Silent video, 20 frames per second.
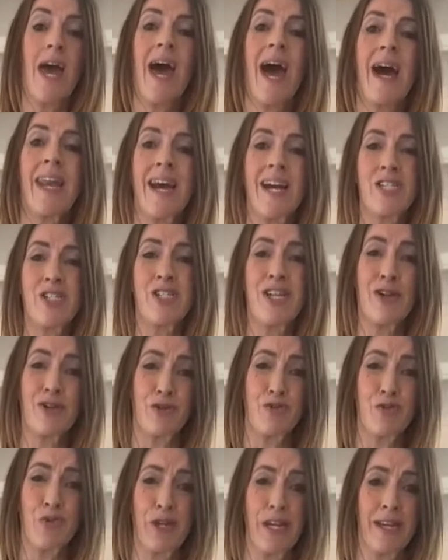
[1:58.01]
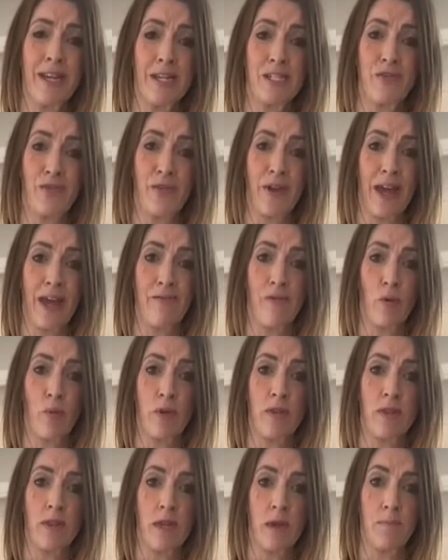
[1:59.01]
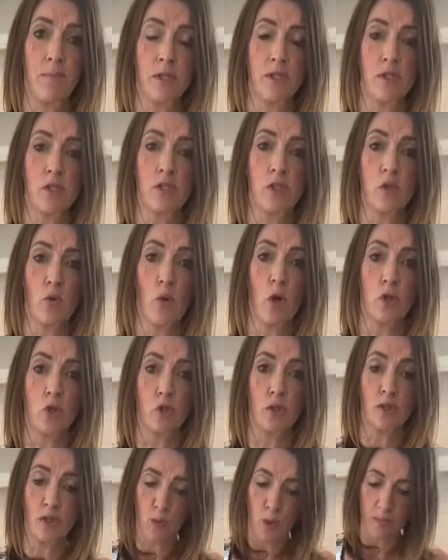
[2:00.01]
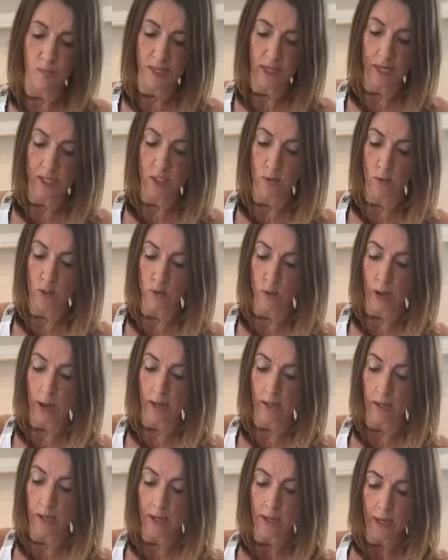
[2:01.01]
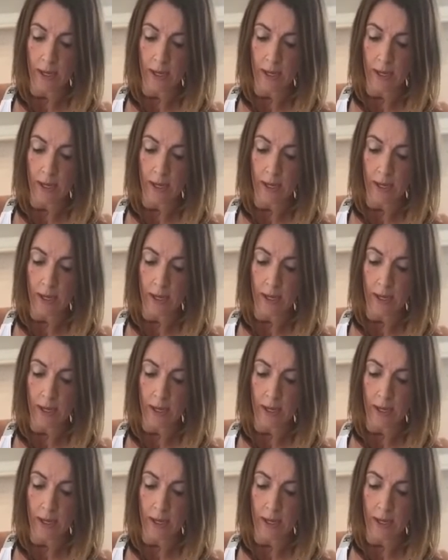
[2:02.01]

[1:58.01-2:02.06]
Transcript: And actually it's a really nice flavour with the butternut squash or the sweet potato as well.